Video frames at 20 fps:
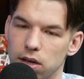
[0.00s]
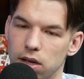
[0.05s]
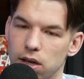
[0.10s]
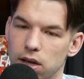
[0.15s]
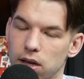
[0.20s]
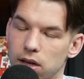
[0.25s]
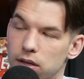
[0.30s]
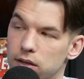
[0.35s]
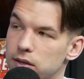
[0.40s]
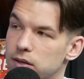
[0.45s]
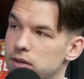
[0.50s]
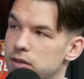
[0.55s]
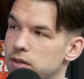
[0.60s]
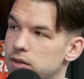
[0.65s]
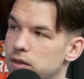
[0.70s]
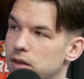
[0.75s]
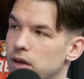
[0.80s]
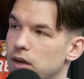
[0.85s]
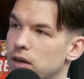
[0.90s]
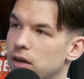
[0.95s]
And
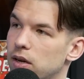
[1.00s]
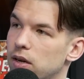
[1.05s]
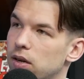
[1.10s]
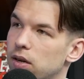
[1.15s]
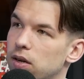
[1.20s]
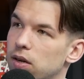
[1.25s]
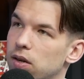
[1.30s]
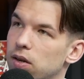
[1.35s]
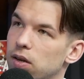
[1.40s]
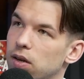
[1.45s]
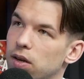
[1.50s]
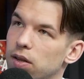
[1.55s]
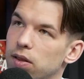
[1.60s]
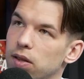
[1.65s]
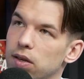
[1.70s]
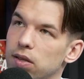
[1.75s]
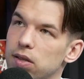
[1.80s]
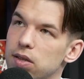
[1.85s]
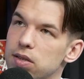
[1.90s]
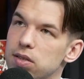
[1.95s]
I
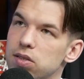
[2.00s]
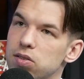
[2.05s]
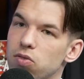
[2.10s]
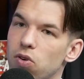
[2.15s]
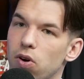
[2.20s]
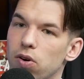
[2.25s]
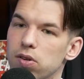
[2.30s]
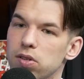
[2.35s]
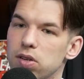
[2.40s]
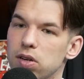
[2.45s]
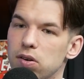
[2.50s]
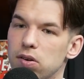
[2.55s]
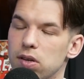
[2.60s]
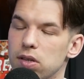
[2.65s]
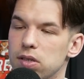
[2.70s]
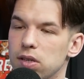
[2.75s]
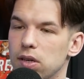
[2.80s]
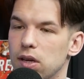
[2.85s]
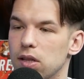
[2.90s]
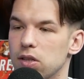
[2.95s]
think this strong
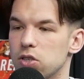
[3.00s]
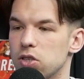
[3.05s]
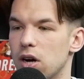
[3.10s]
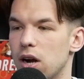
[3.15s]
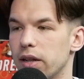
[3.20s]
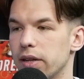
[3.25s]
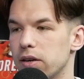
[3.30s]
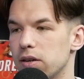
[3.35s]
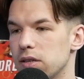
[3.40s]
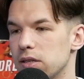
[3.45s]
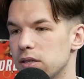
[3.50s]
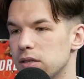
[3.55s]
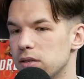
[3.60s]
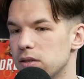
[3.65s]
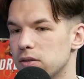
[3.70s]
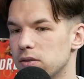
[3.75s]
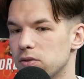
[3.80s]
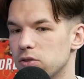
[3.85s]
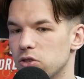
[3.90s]
series against Žalgiris